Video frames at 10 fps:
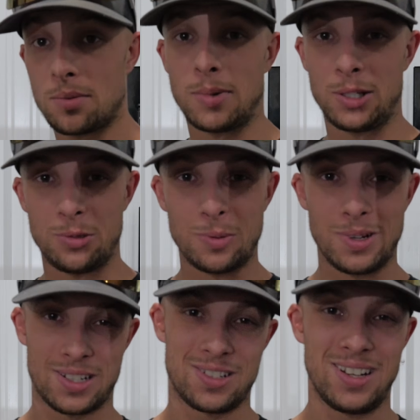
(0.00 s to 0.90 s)
of my
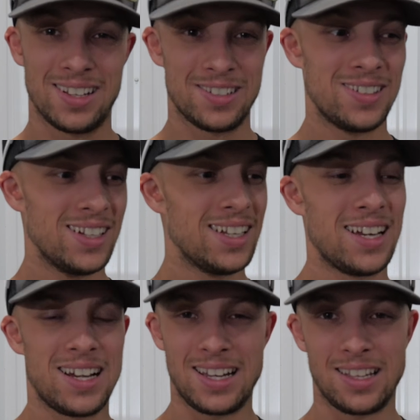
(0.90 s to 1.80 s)
toolbox right now,
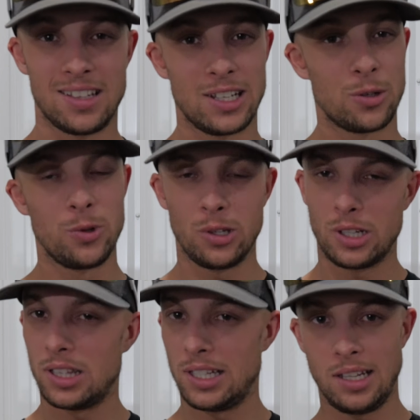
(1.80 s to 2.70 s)
I like a really
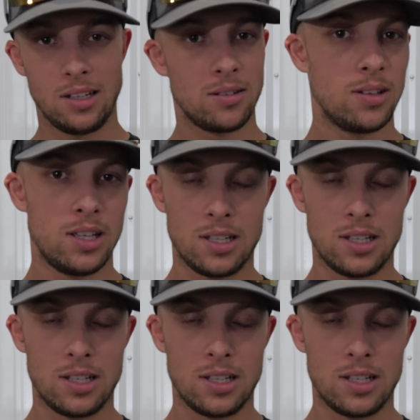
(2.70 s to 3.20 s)
clean,